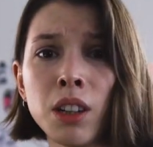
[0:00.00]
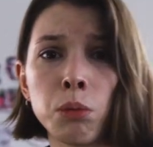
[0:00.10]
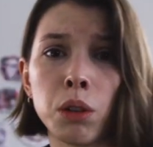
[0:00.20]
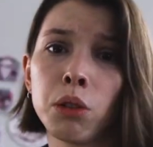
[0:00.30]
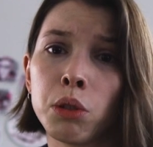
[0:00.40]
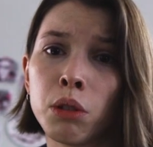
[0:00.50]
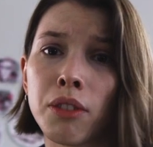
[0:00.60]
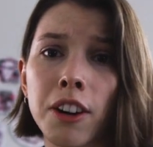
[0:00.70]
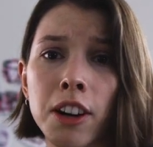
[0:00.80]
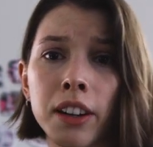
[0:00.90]
Well, you've
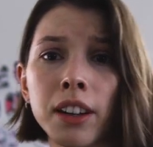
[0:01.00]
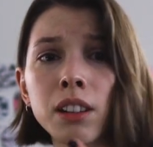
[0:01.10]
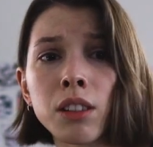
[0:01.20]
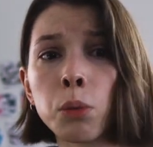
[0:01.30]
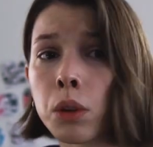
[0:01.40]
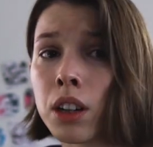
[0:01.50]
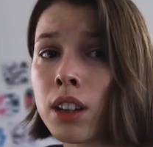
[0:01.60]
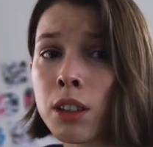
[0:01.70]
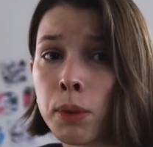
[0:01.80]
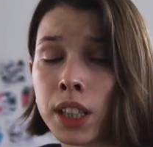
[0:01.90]
already learned
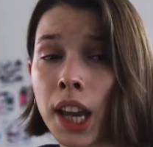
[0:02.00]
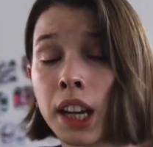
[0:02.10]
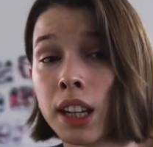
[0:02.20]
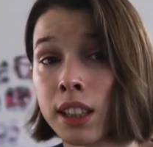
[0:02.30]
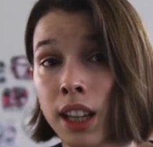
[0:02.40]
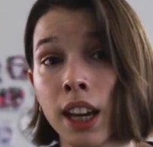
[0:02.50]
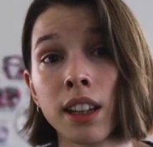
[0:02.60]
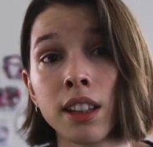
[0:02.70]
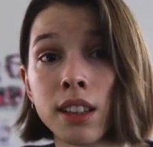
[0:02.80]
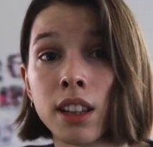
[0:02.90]
words pertaining to
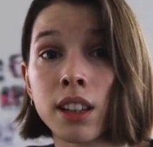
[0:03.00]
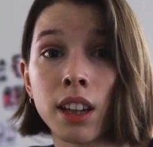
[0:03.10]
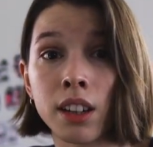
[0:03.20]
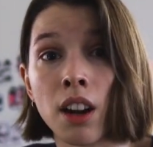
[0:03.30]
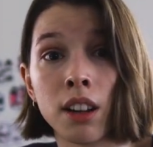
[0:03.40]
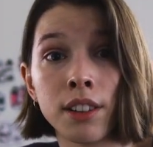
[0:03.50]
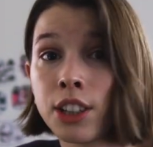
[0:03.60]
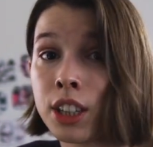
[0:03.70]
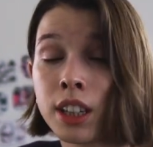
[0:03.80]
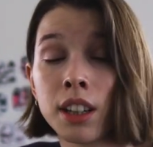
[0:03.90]
science and
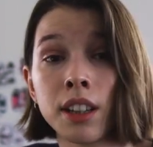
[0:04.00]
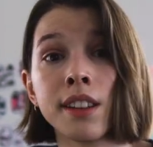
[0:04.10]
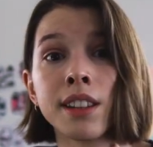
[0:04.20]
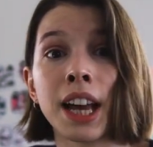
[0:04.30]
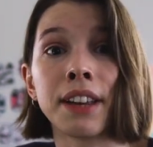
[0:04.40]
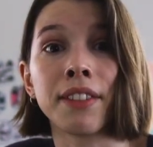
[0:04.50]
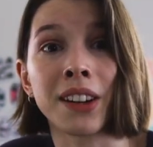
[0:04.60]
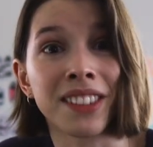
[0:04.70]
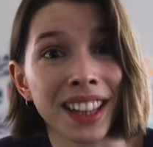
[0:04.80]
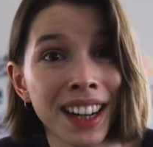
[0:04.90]
technology and sci-fi
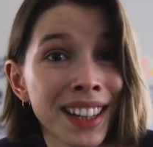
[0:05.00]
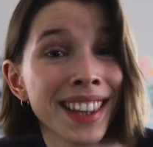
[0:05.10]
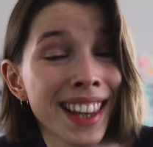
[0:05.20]
related